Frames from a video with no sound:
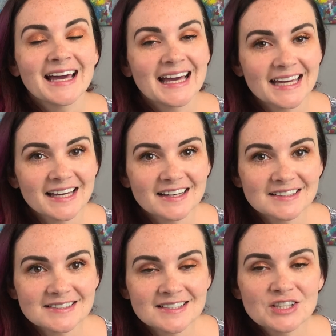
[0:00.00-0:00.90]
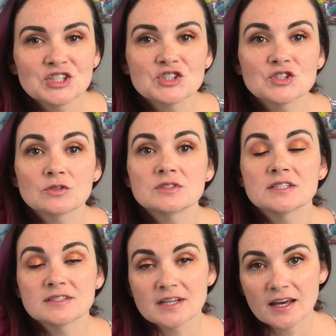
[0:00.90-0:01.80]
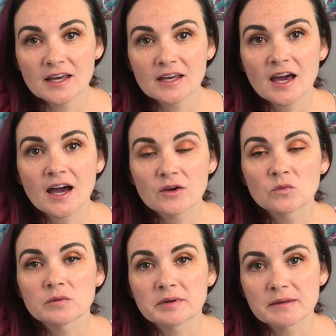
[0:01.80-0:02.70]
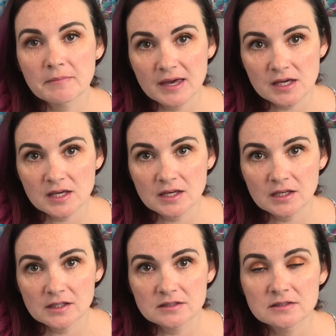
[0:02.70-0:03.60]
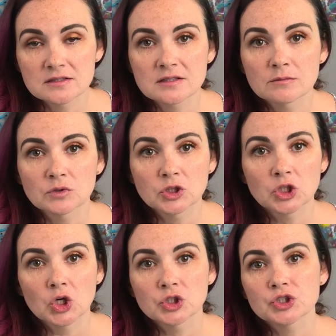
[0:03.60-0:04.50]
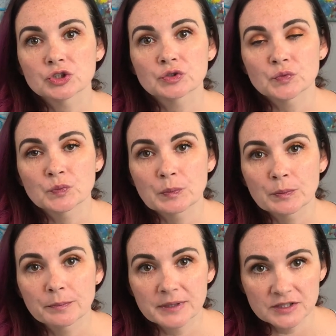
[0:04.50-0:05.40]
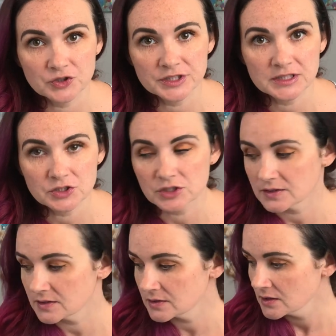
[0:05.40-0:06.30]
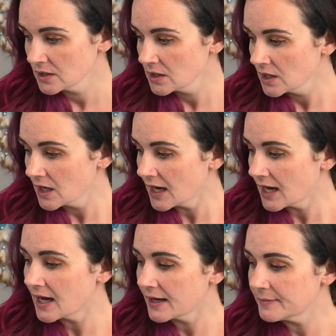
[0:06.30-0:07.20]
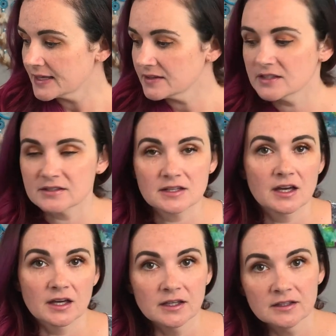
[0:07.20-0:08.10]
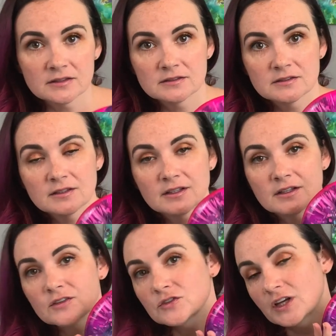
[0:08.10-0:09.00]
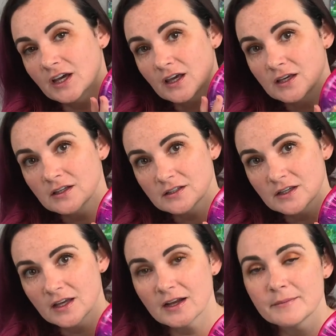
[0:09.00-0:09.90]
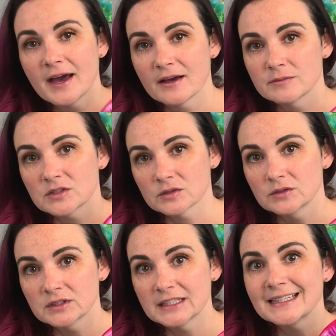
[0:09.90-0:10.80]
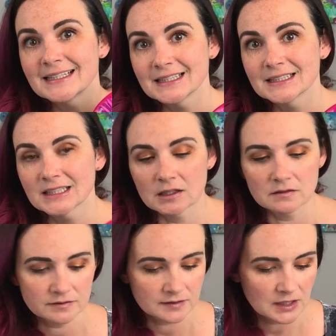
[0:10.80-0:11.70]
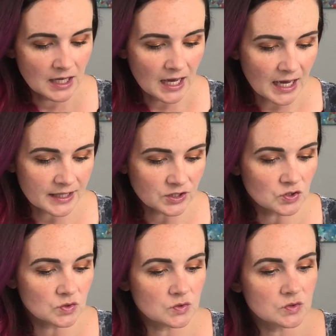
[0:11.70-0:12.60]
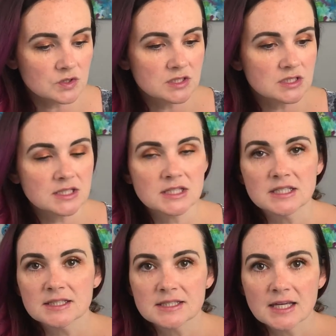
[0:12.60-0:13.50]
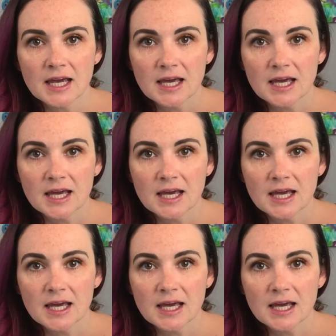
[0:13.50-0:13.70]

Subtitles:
Hey guys, so today I will be making some larger Petri dishes. I made this guy the other day and I'm absolutely in love. I used this